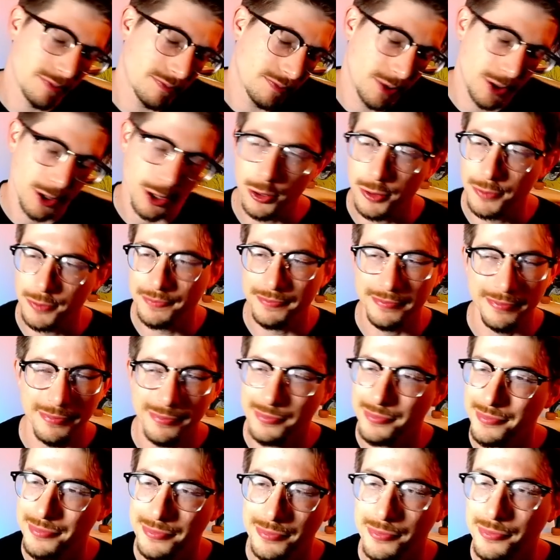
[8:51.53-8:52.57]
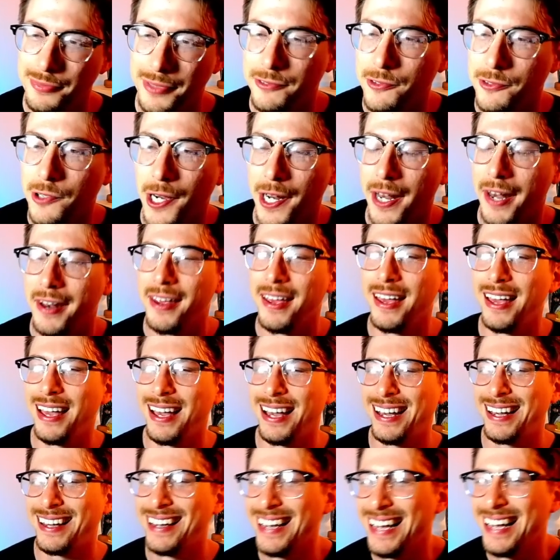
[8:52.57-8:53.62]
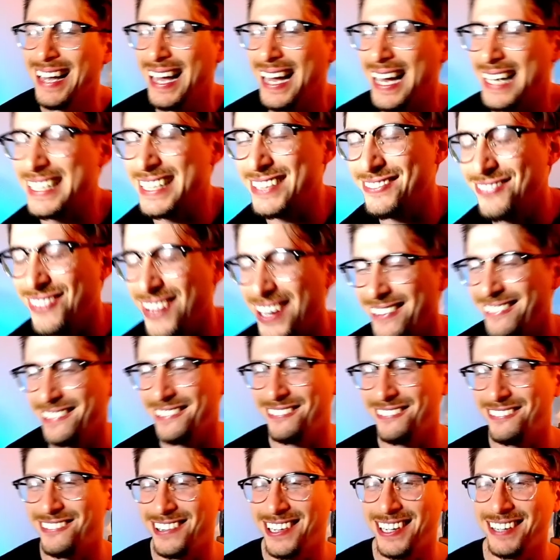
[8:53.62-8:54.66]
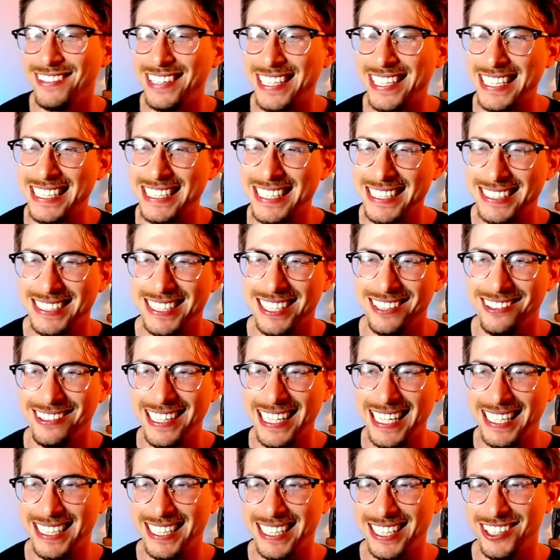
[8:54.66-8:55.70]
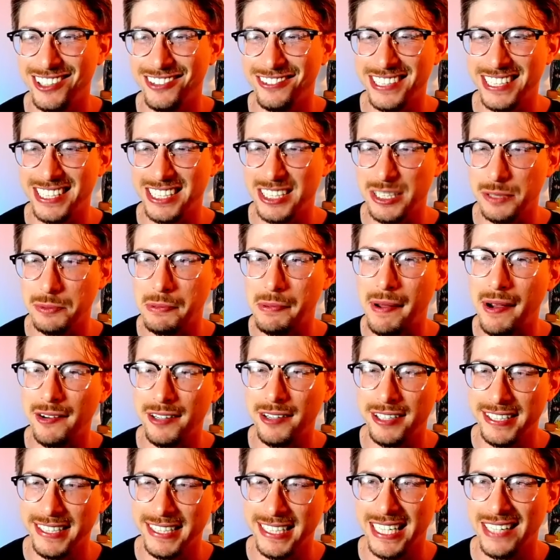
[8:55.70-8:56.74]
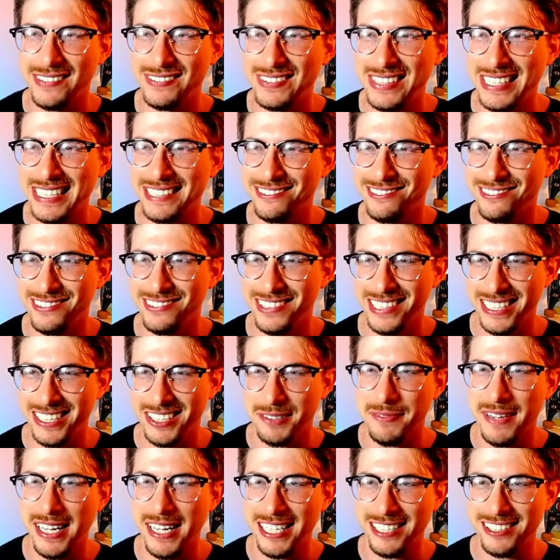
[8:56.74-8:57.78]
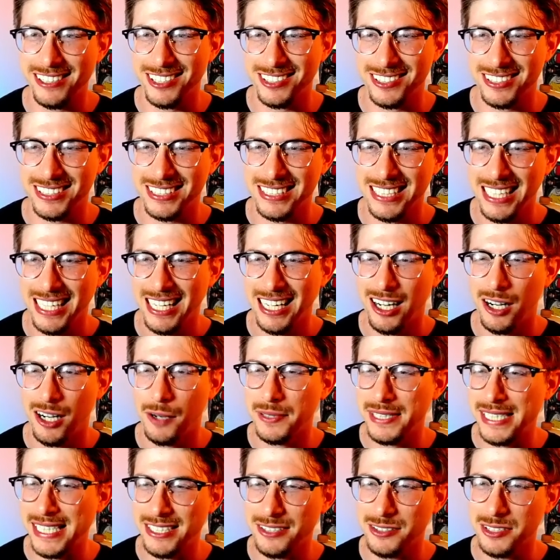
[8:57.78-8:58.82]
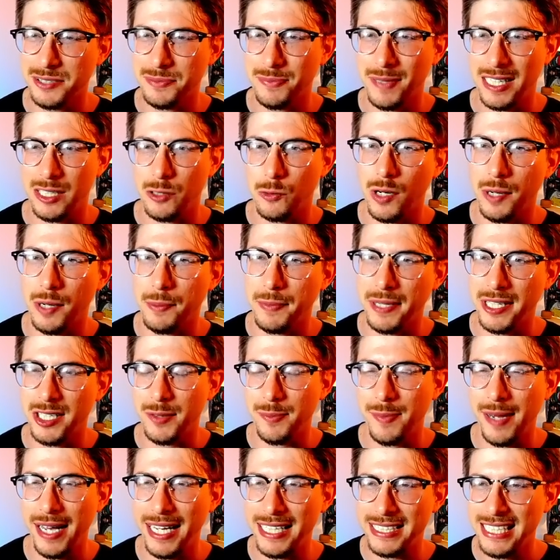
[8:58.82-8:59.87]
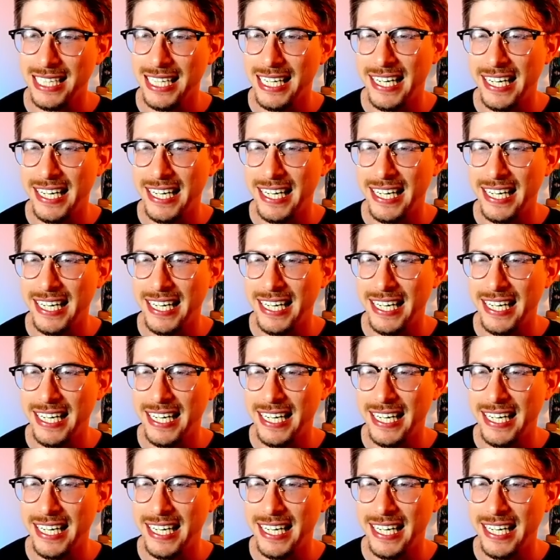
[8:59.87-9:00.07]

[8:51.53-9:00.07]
Cool. We won. At this point, we won. We could just go ahead and go for the superpower and then come in with our Metagross. All we gotta do is make it a 1 meter mesh.